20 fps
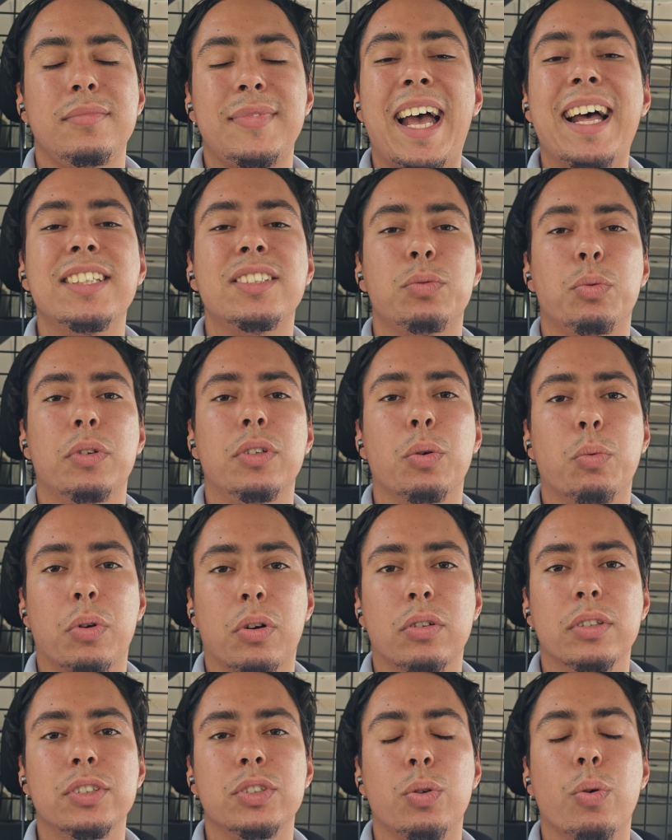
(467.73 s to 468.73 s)
That's where the
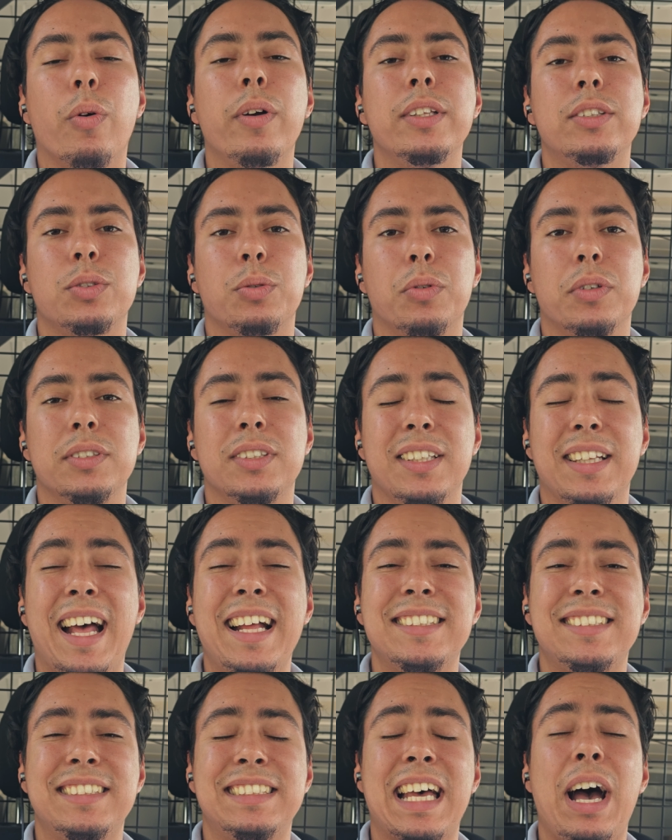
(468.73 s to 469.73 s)
world is going towards, and
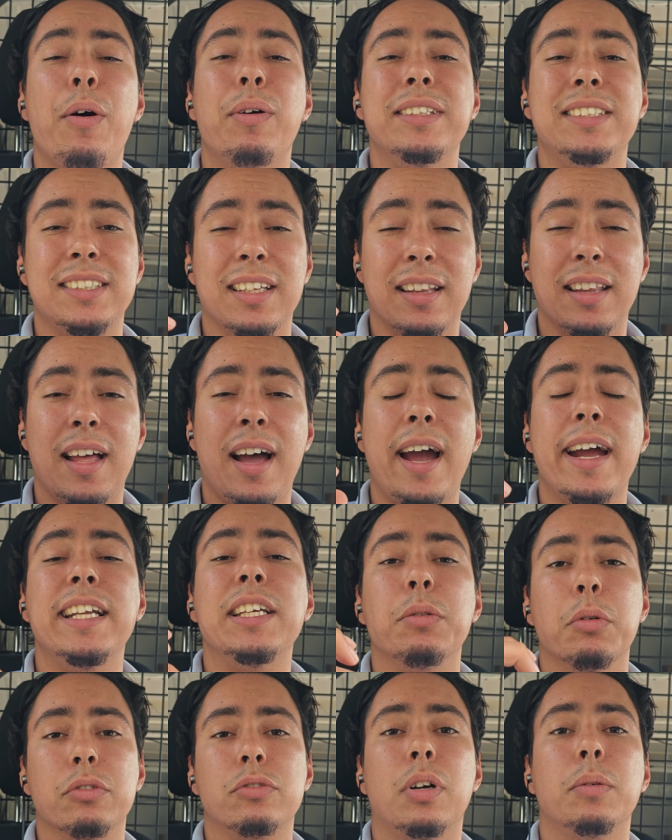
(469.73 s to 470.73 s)
that's how it's
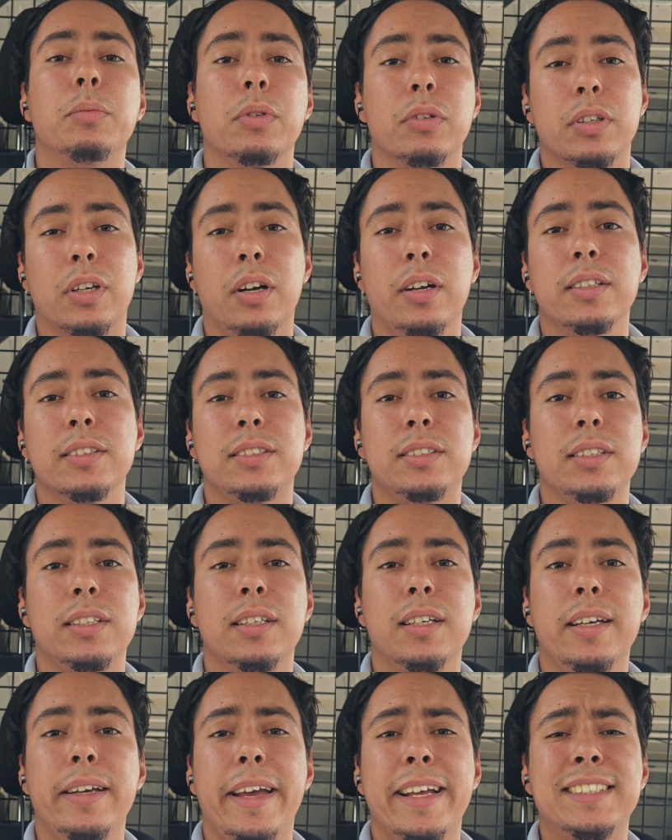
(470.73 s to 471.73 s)
aligning with
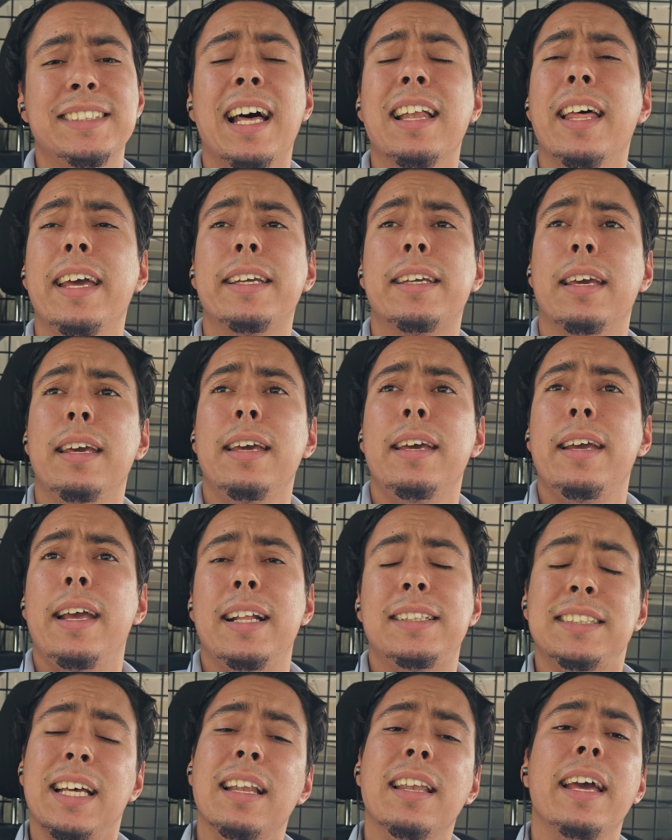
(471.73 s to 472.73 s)
cryptocurrency. It's not
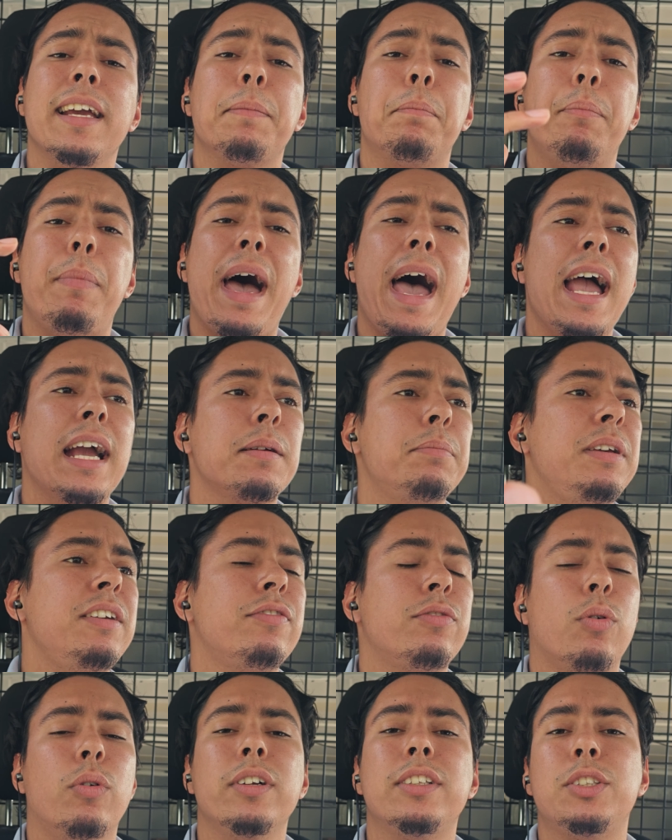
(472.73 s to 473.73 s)
like back
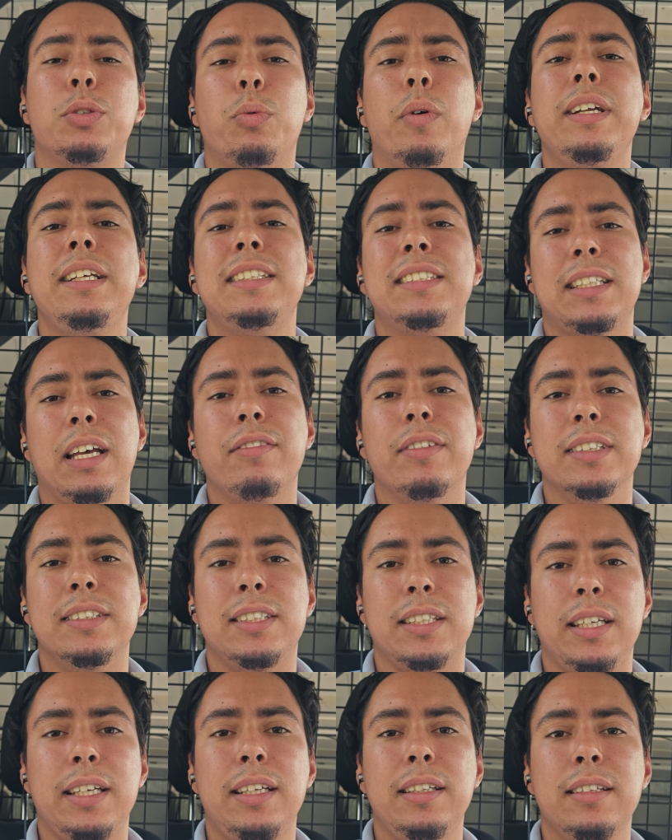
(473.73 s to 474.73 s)
before
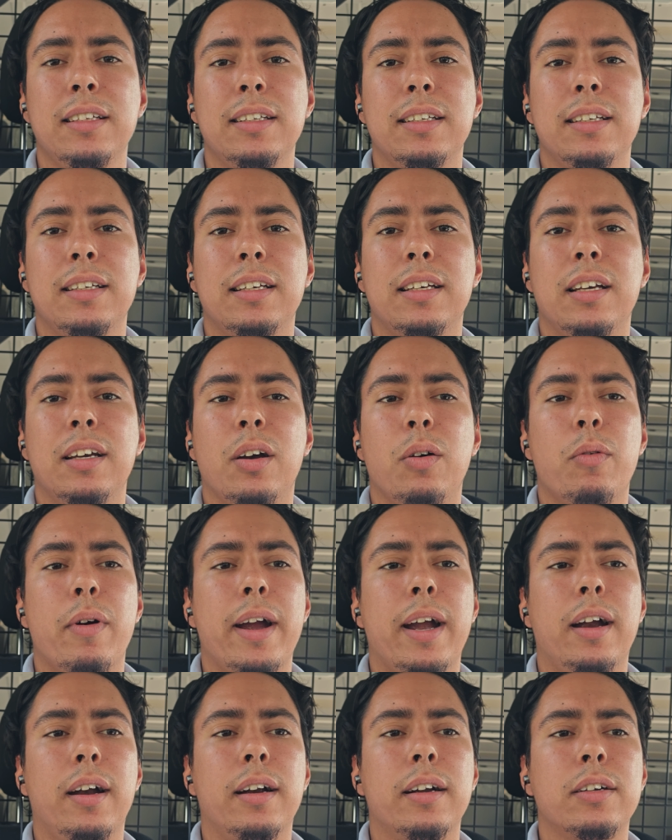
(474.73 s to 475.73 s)
2017,
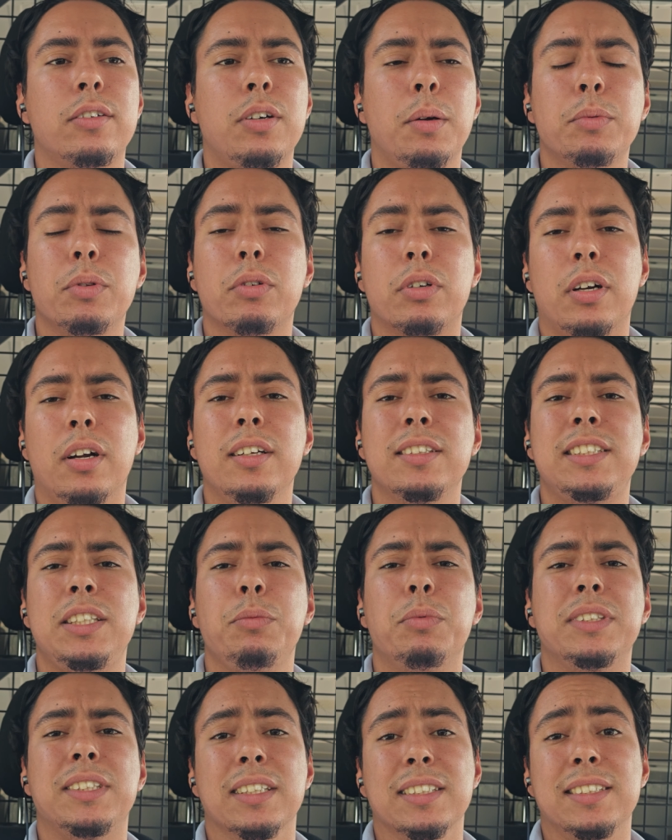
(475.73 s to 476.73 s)
where
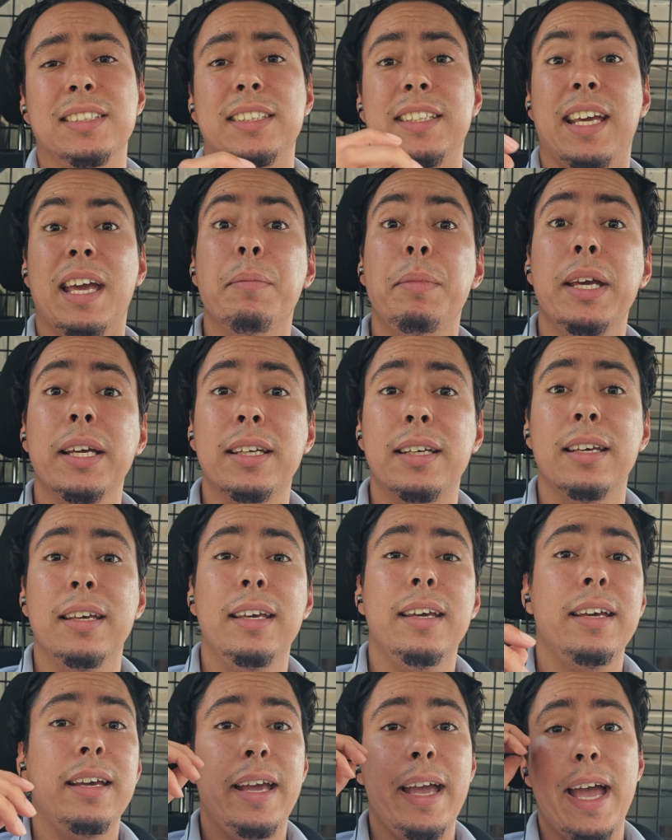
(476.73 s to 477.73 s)
cryptocurrency was this gimmick
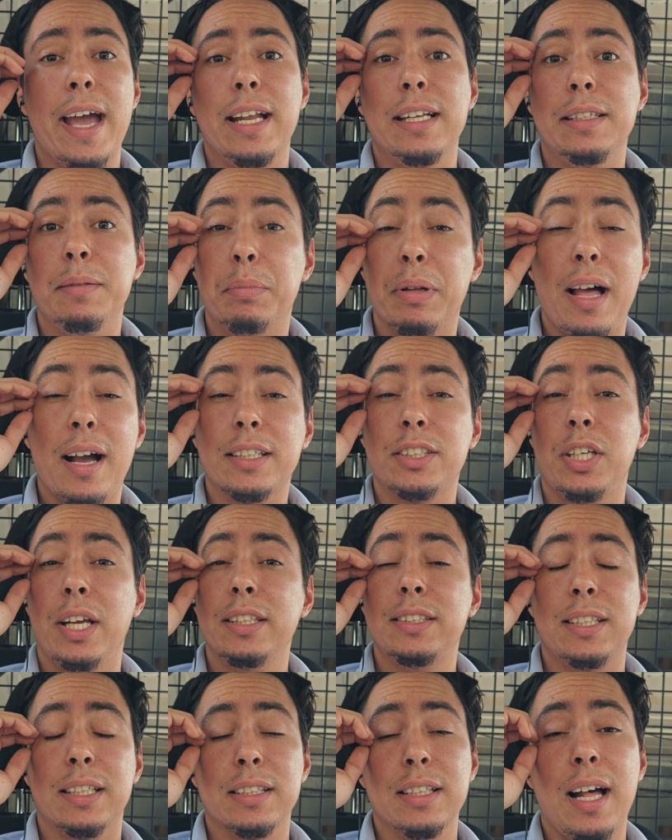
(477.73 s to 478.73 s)
and
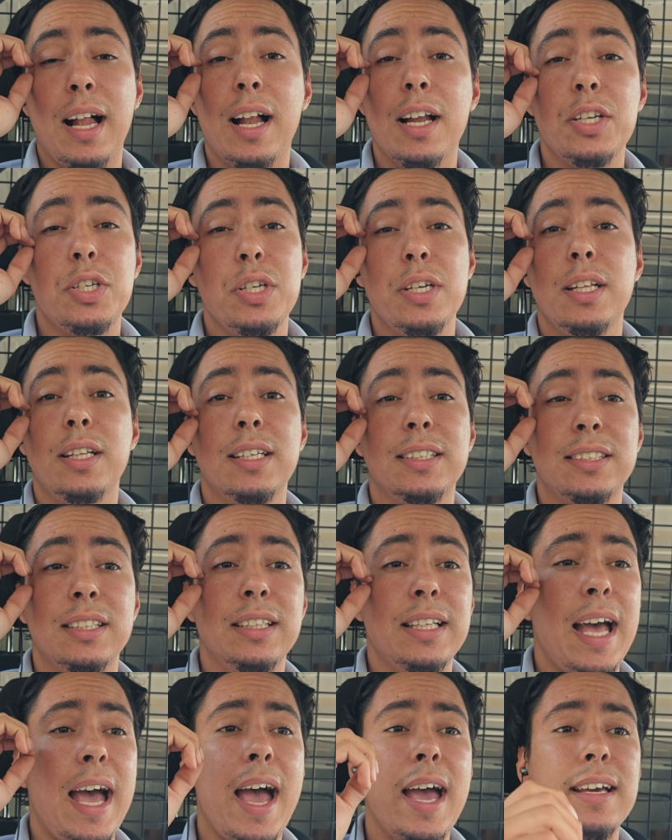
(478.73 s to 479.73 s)
blockchain technology and this
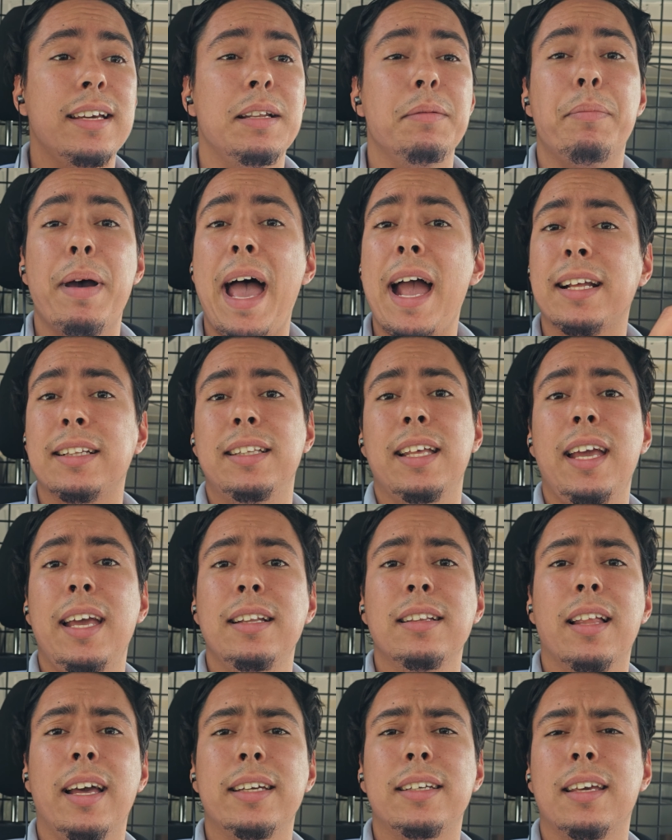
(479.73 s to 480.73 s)
and that. And back
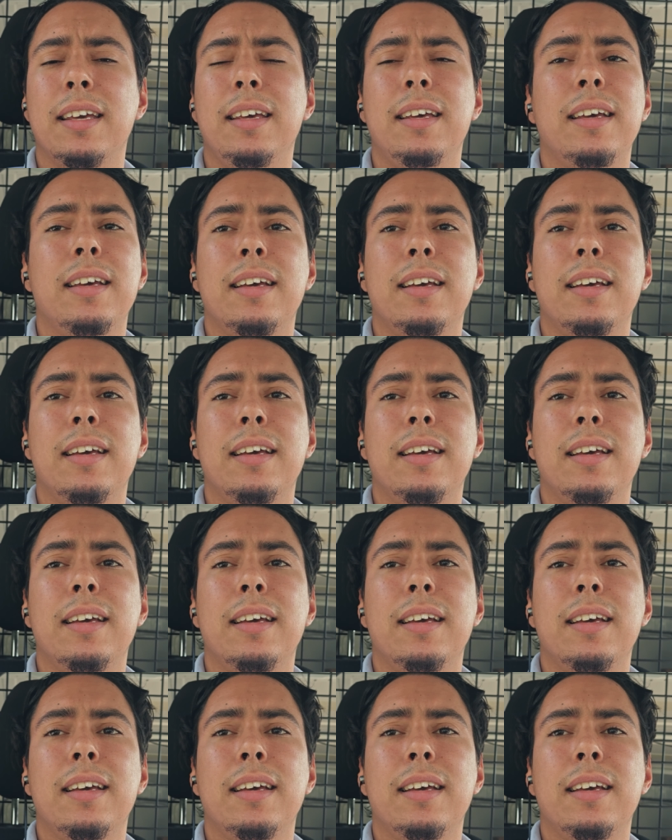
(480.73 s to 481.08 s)
then, like,